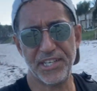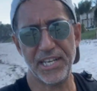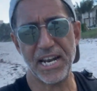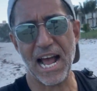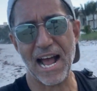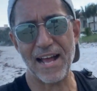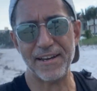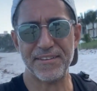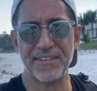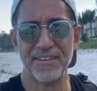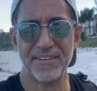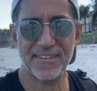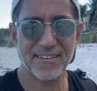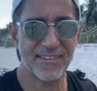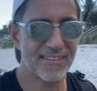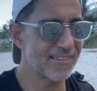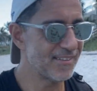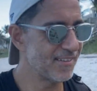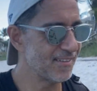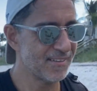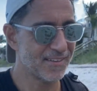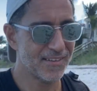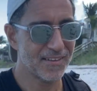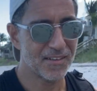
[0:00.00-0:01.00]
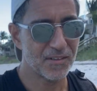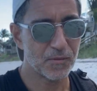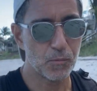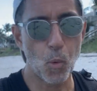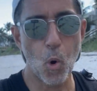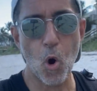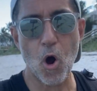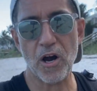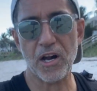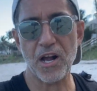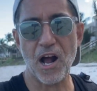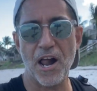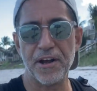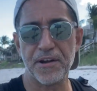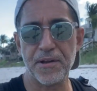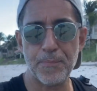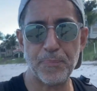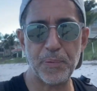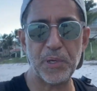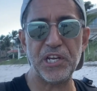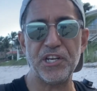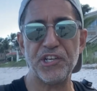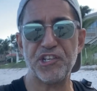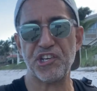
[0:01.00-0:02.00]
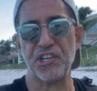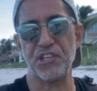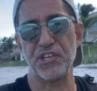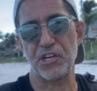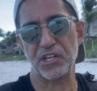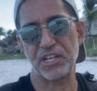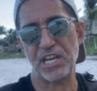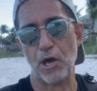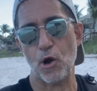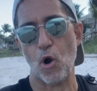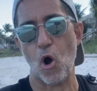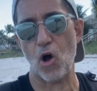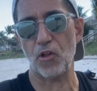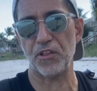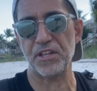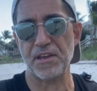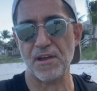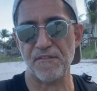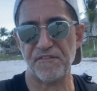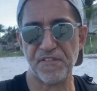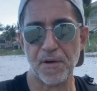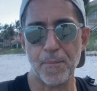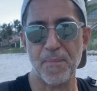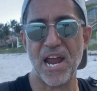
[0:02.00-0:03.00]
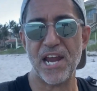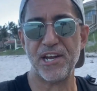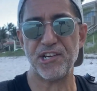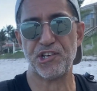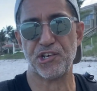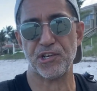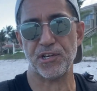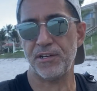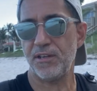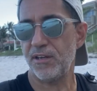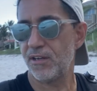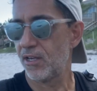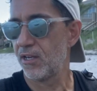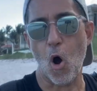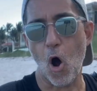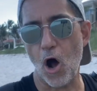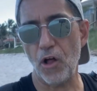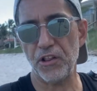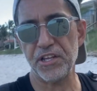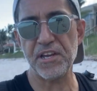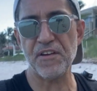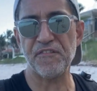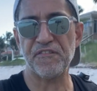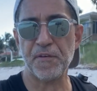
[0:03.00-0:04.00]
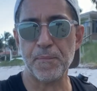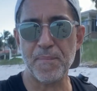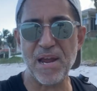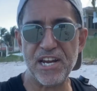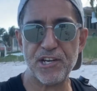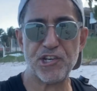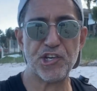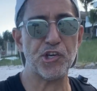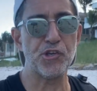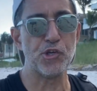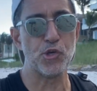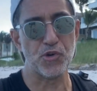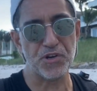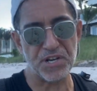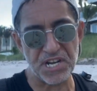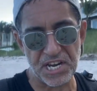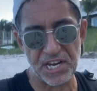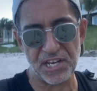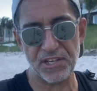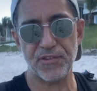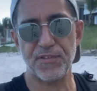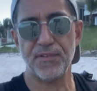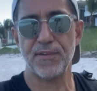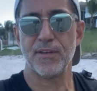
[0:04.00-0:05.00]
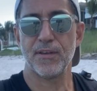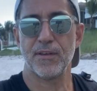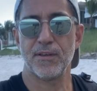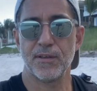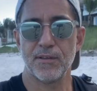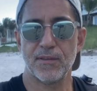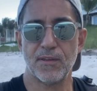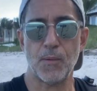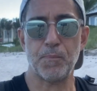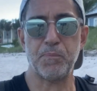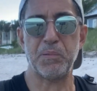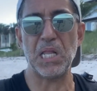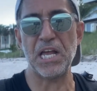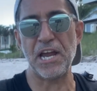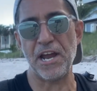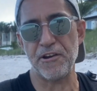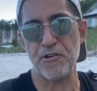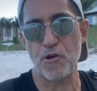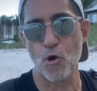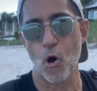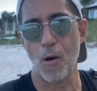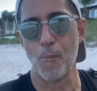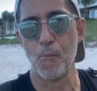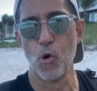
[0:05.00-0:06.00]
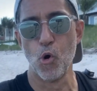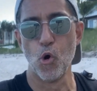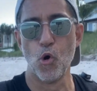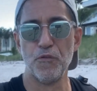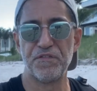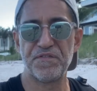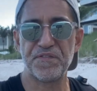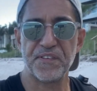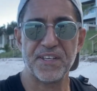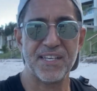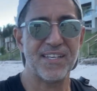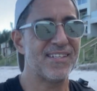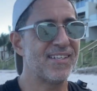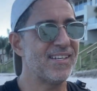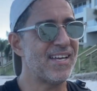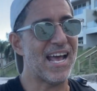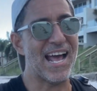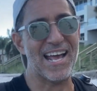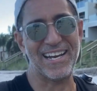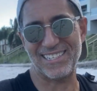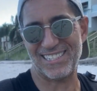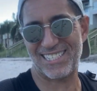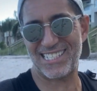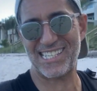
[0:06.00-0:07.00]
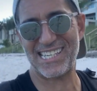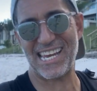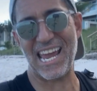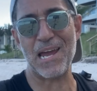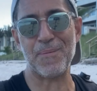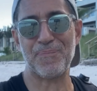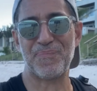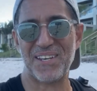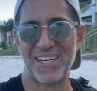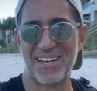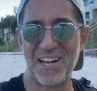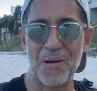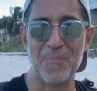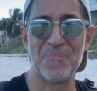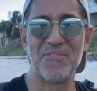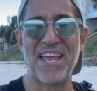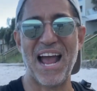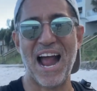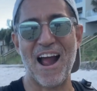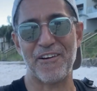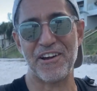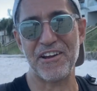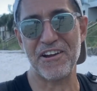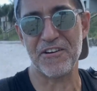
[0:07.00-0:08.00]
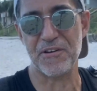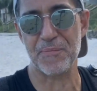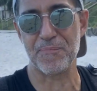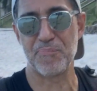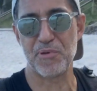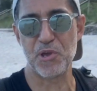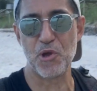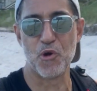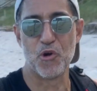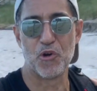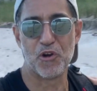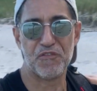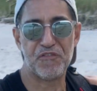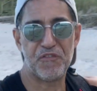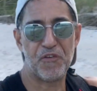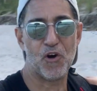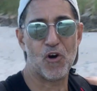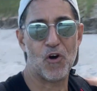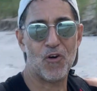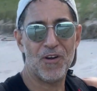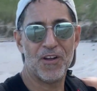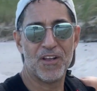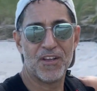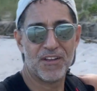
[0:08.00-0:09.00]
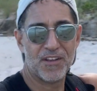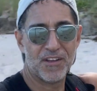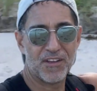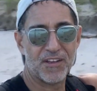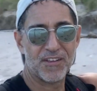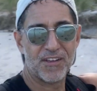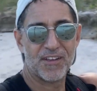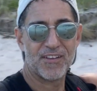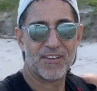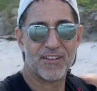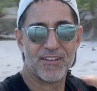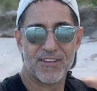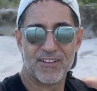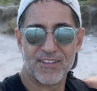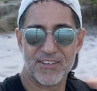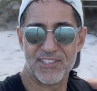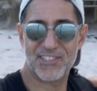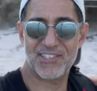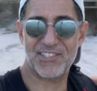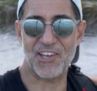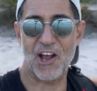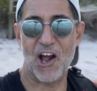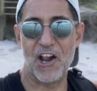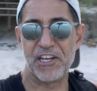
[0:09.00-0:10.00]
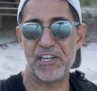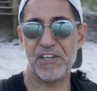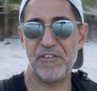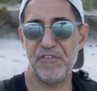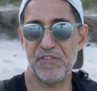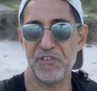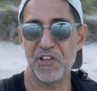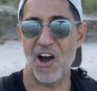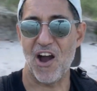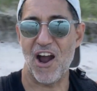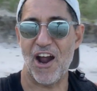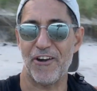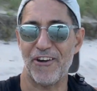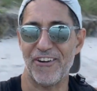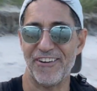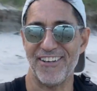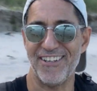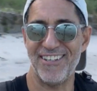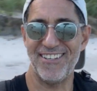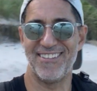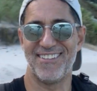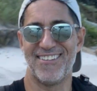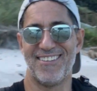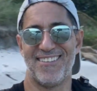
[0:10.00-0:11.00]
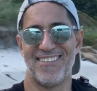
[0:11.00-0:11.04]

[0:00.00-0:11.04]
See that? Walk on the beach and you'll get all the information you need to plan your move and escape to come down here to beautiful, sunny Florida.